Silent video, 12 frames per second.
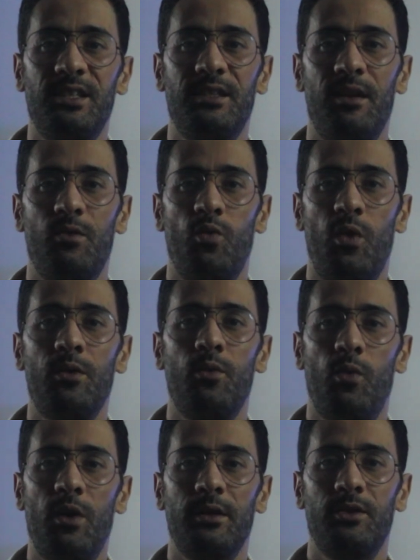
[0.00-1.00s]
than 1
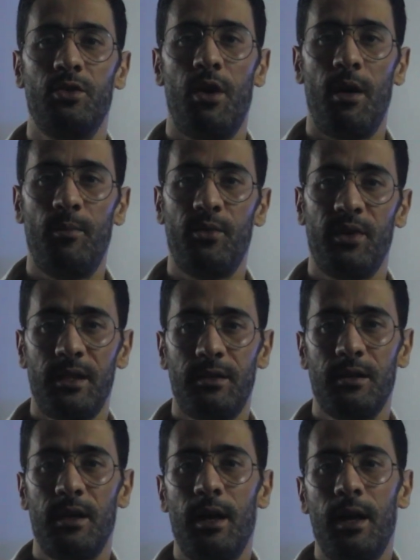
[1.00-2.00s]
watt to operate,
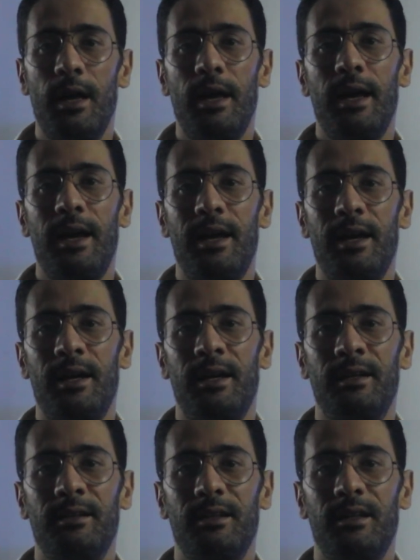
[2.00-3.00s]

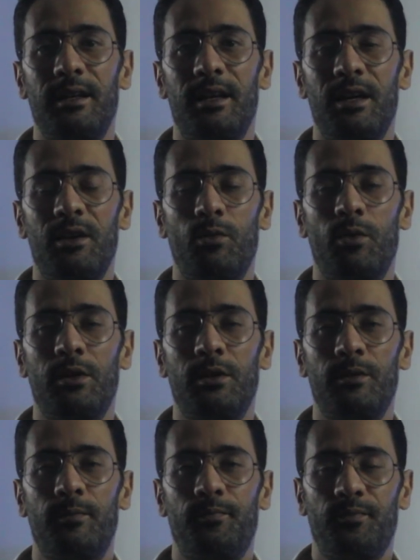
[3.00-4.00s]
and it
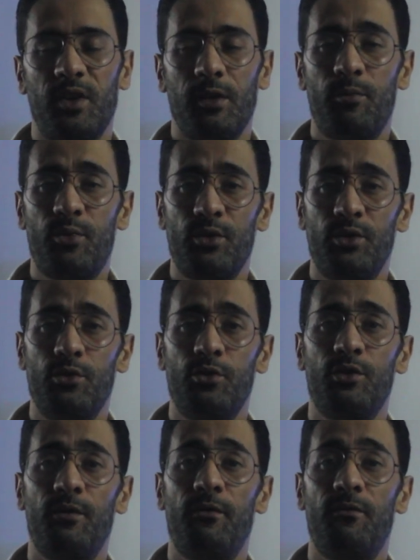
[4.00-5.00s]
will
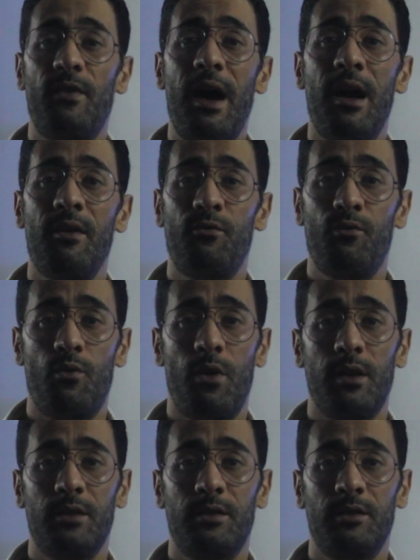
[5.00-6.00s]
produce 5
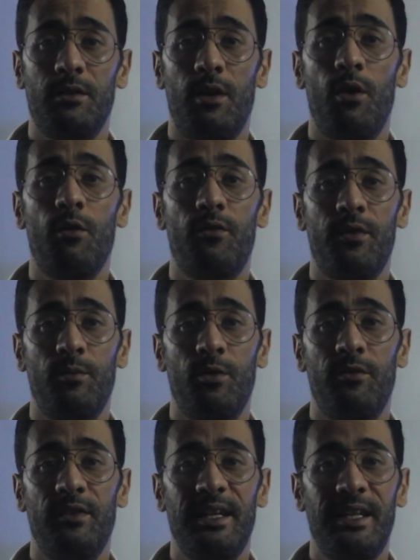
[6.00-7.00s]
watts of
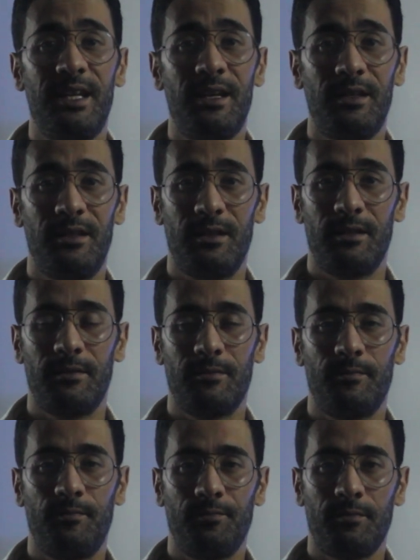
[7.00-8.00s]
removing heat.
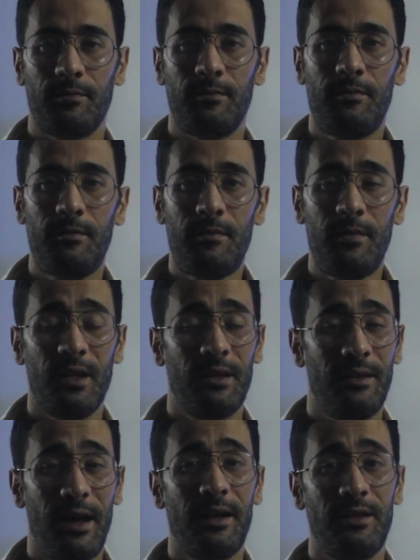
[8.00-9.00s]

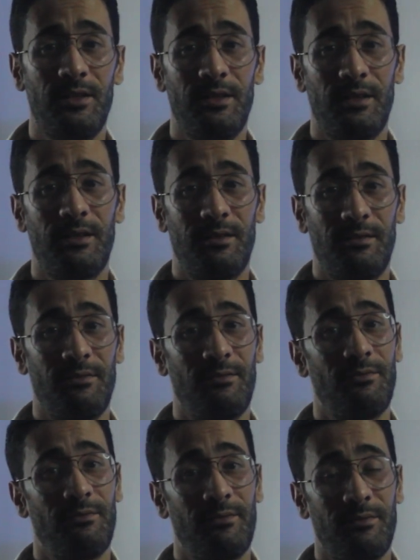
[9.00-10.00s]
That is just
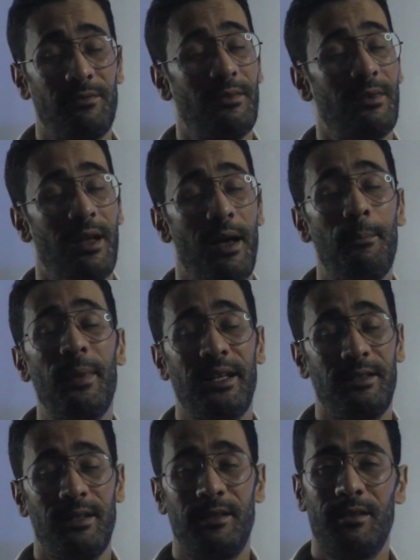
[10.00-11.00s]

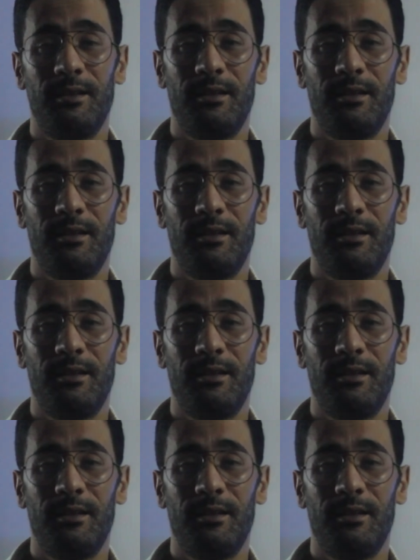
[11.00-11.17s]
amazing,